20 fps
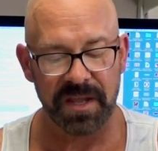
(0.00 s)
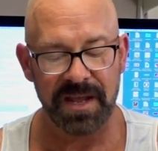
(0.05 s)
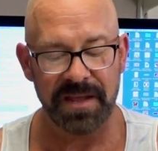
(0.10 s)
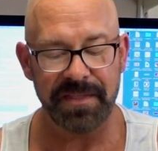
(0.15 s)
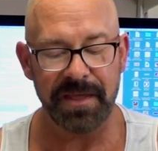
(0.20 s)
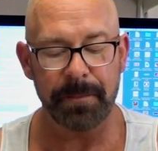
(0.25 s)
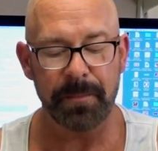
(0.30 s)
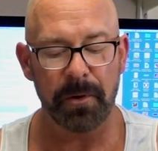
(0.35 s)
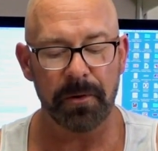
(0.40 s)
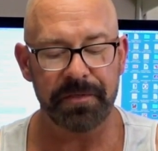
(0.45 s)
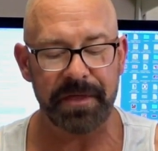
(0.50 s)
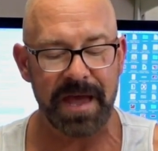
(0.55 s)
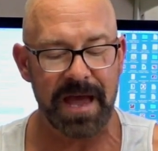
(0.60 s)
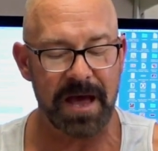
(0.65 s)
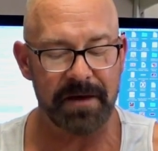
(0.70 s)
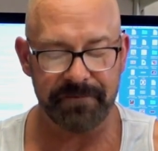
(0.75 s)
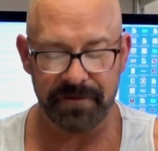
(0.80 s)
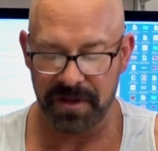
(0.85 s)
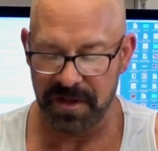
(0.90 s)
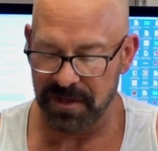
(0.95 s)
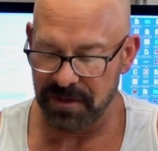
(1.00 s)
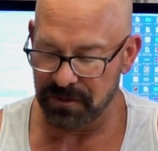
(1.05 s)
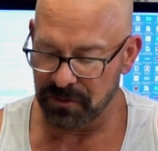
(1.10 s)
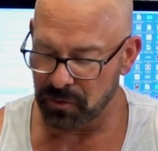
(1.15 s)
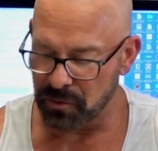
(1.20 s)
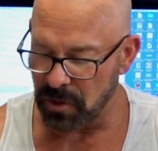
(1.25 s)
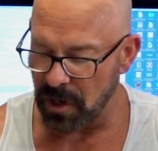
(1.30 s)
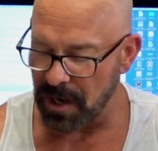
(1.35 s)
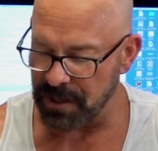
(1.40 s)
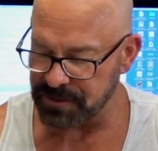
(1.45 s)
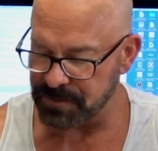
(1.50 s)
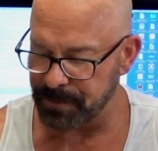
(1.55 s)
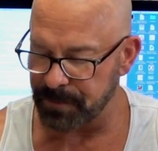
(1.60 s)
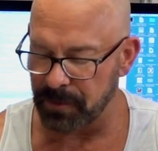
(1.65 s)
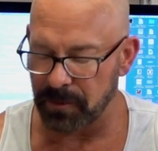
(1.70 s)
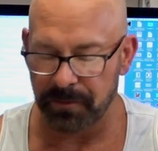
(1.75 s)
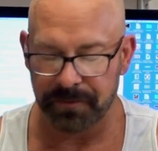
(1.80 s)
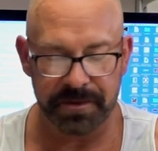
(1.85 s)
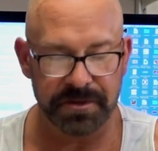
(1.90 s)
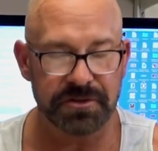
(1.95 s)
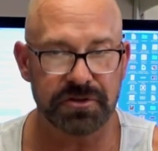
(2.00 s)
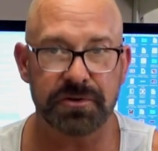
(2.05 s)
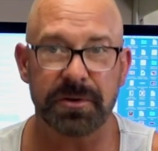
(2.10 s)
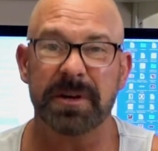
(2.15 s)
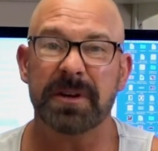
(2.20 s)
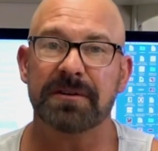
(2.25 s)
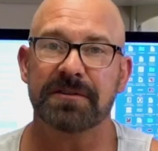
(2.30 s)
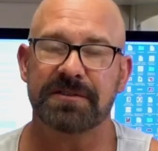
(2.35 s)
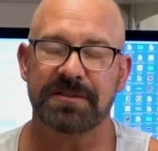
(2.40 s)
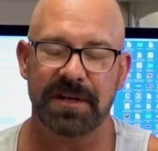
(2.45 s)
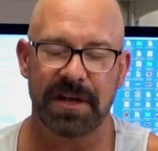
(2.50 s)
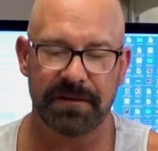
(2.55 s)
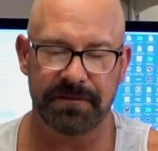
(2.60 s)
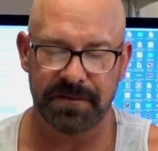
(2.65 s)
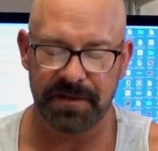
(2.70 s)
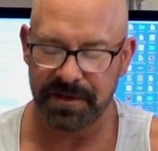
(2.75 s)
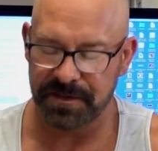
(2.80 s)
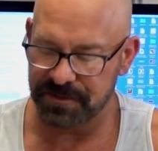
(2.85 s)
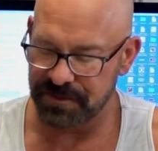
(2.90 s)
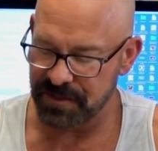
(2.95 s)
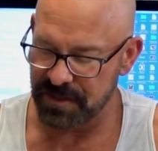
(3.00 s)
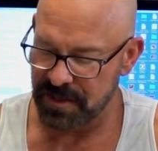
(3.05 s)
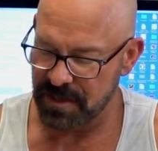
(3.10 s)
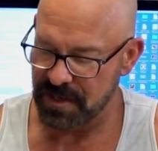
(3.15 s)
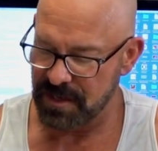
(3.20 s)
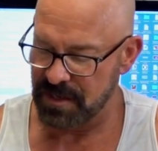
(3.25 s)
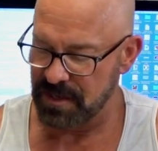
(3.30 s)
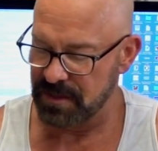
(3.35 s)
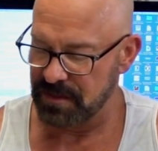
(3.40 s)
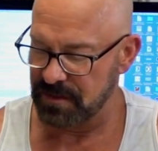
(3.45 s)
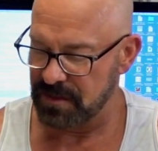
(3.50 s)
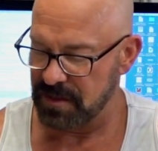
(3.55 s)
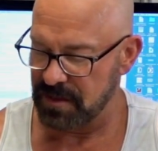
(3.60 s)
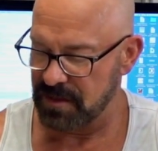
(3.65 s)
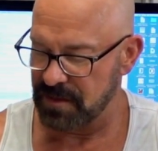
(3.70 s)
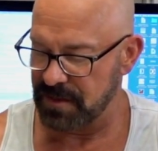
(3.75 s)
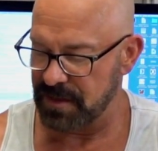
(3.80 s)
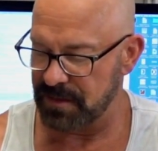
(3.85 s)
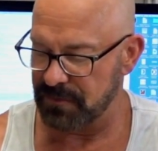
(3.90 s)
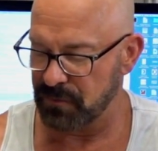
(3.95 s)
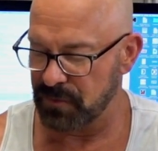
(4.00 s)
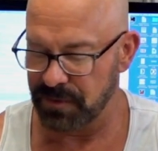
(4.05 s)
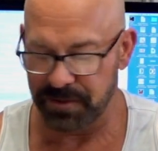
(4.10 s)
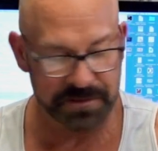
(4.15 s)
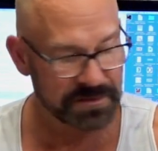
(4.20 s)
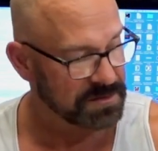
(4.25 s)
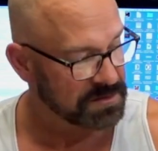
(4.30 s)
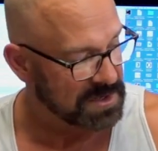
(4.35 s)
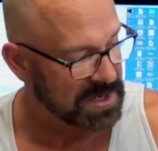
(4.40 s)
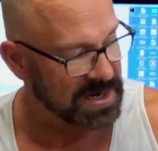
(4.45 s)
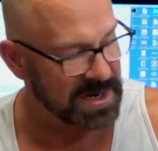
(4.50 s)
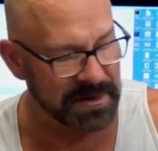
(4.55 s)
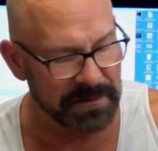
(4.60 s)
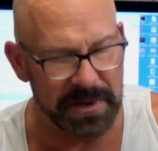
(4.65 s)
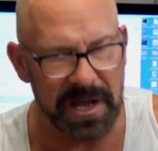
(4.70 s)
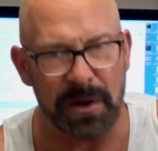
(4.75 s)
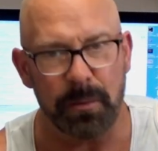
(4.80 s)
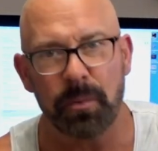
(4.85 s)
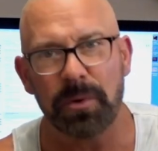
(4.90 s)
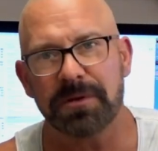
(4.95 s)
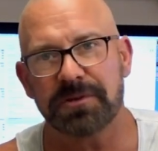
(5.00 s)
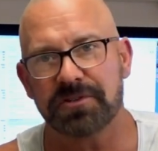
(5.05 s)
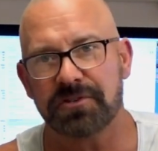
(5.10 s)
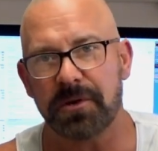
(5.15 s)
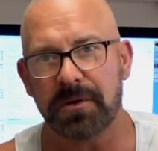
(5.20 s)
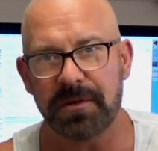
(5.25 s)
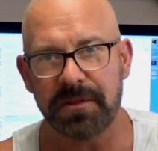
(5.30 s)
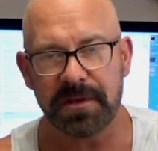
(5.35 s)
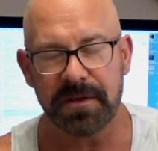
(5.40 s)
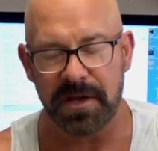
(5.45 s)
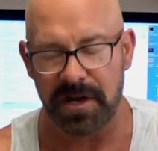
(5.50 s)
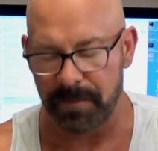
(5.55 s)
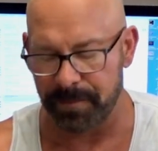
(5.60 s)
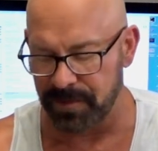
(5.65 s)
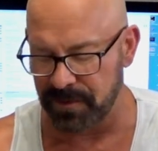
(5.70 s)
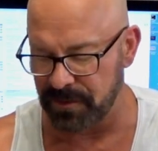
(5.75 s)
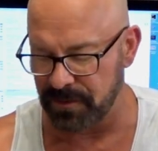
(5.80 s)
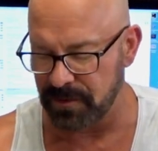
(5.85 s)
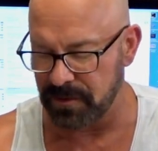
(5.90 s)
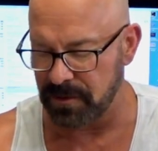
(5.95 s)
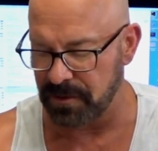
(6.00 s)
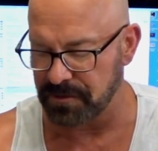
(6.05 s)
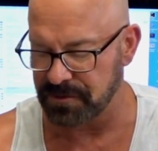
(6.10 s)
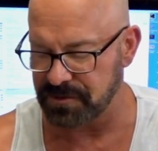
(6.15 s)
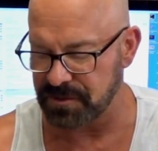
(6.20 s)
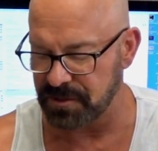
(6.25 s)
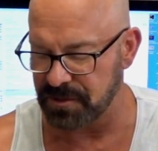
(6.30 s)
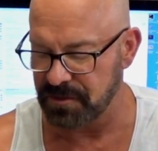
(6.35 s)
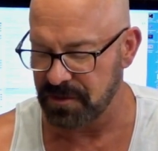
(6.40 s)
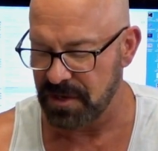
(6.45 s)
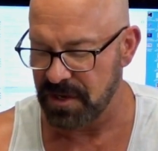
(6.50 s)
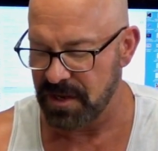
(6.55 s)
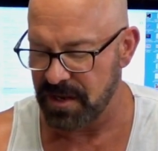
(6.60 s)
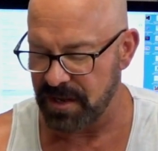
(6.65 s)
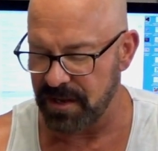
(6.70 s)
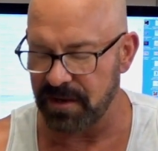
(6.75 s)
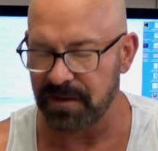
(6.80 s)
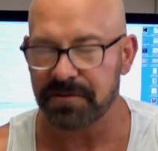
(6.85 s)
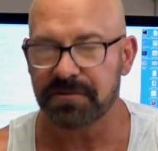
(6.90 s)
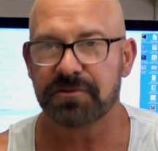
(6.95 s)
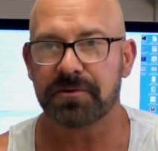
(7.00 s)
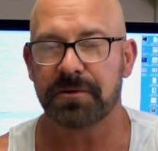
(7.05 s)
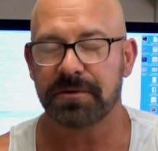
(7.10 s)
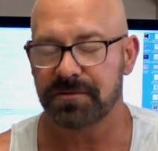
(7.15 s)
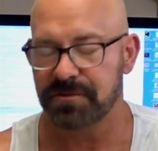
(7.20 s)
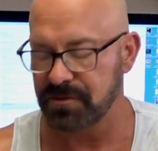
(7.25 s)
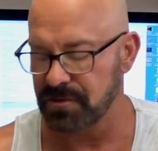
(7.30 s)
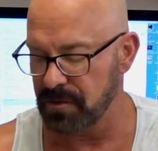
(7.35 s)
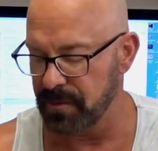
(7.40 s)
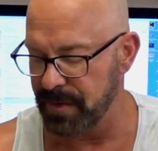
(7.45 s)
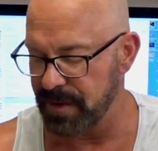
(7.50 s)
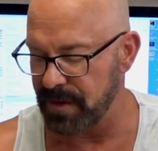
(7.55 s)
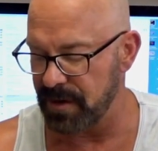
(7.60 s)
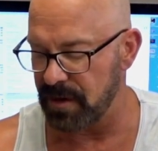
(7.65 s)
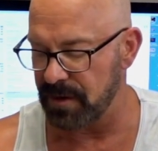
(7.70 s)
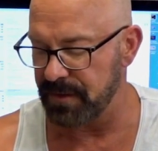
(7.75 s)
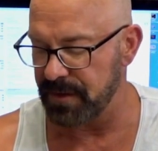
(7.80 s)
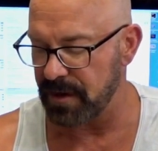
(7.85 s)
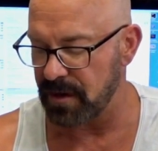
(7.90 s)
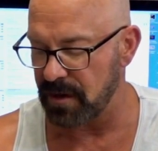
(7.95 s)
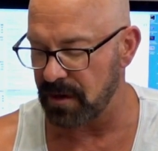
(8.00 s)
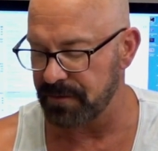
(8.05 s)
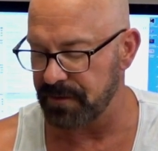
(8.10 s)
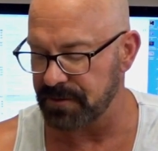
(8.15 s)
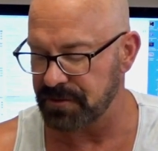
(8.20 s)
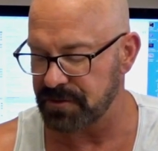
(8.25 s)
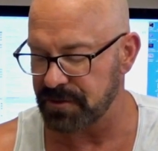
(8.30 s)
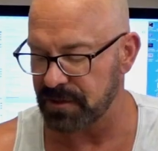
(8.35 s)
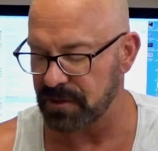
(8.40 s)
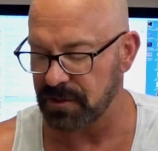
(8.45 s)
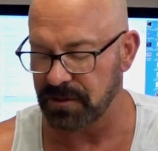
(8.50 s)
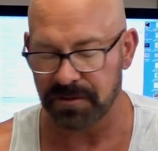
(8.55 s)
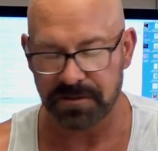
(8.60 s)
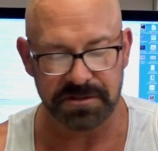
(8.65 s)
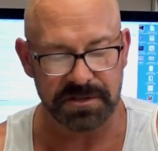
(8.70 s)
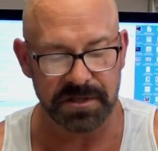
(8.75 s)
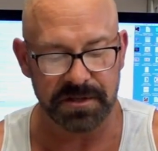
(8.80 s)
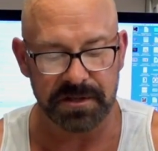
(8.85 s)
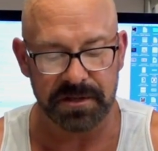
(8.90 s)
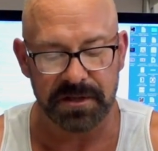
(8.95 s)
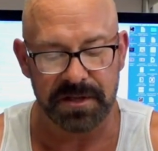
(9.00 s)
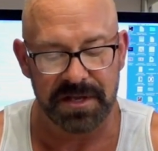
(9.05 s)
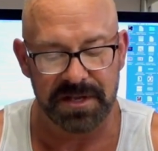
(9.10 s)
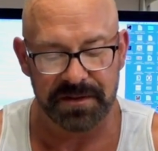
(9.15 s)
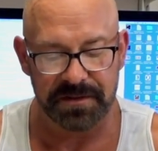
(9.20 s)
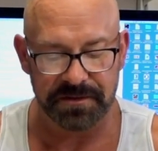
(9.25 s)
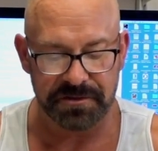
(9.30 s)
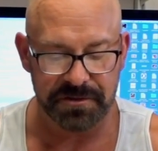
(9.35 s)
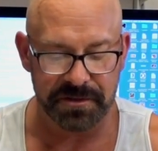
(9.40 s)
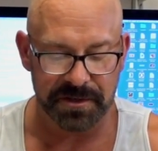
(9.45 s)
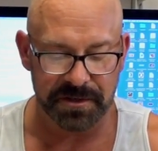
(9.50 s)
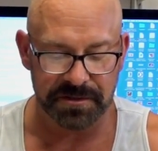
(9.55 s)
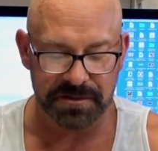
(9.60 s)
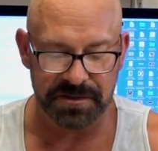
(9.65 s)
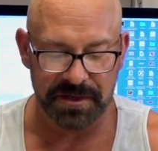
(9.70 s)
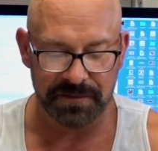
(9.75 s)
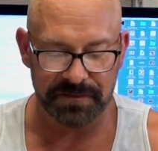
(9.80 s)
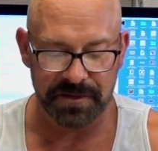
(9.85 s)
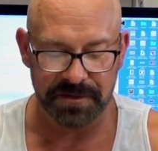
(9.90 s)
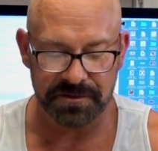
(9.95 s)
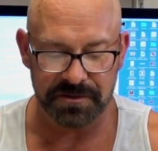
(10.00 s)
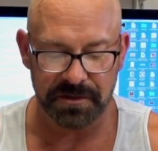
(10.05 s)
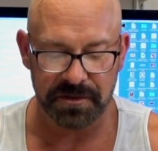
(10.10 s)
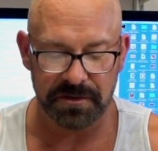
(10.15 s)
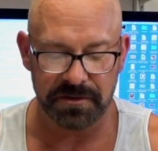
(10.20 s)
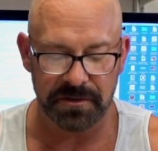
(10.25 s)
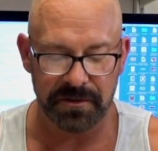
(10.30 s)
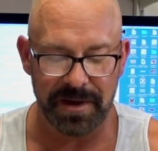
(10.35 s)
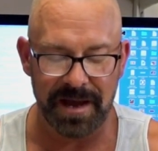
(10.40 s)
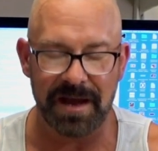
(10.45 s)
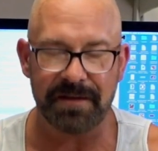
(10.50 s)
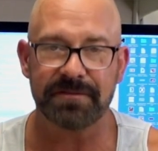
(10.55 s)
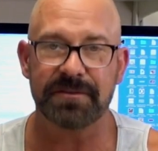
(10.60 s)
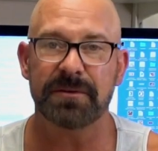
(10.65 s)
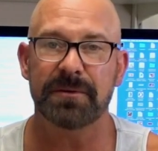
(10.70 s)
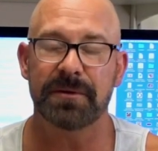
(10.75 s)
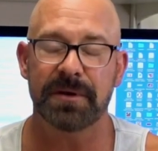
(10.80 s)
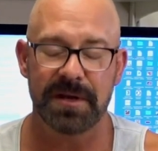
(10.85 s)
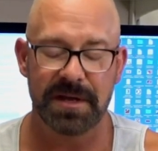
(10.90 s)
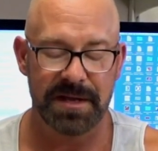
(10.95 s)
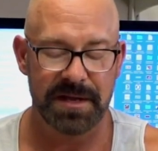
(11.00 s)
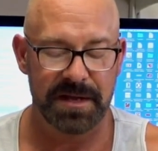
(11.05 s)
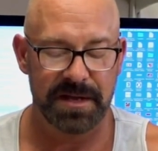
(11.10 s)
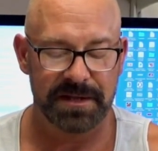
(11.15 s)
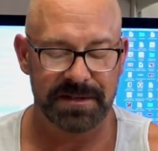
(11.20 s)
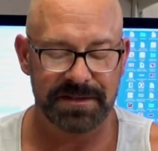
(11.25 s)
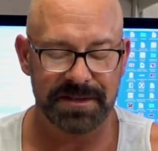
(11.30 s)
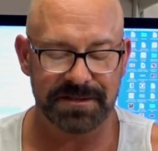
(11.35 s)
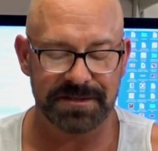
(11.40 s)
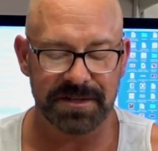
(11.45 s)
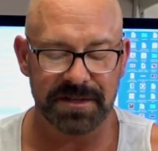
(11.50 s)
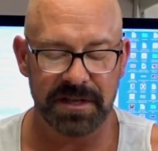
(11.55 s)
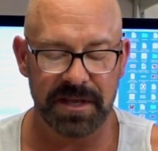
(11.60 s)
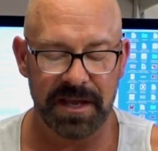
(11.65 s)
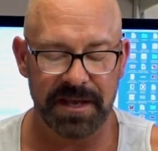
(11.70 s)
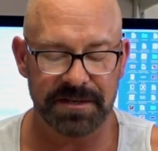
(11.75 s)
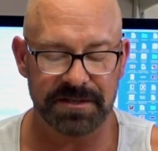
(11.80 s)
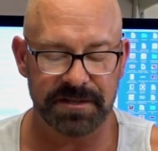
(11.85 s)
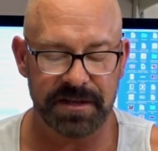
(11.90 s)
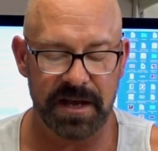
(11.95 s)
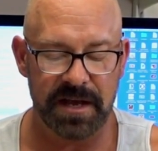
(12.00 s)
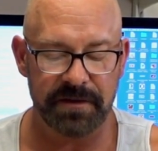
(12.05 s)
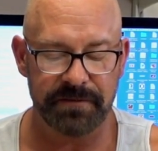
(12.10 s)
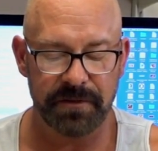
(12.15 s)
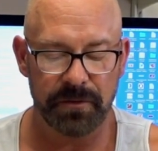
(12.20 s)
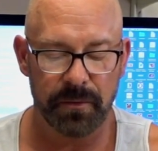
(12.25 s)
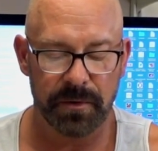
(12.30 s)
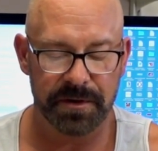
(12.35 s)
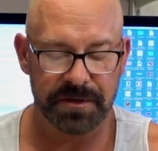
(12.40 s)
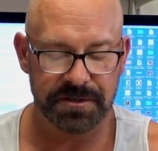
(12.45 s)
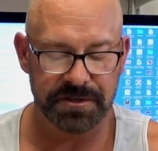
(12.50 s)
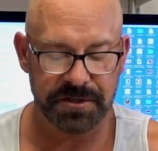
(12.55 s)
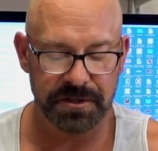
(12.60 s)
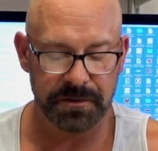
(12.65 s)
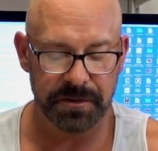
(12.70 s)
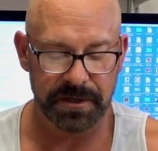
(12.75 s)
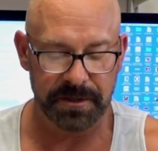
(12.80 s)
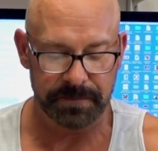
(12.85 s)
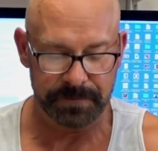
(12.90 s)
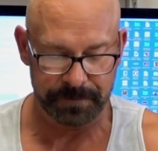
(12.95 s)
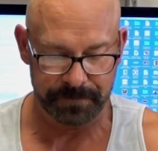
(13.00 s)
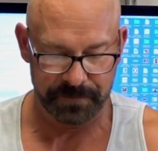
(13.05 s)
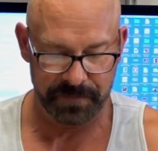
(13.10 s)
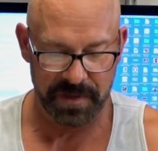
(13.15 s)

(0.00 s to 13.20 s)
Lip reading: And they both have cross bolt trigger safeties that will, and I will show you the gun up a little closer, and I'll sort of zoom in on there on the trigger. You see the trigger safety, so you do have to disengage that if you want to shoot it.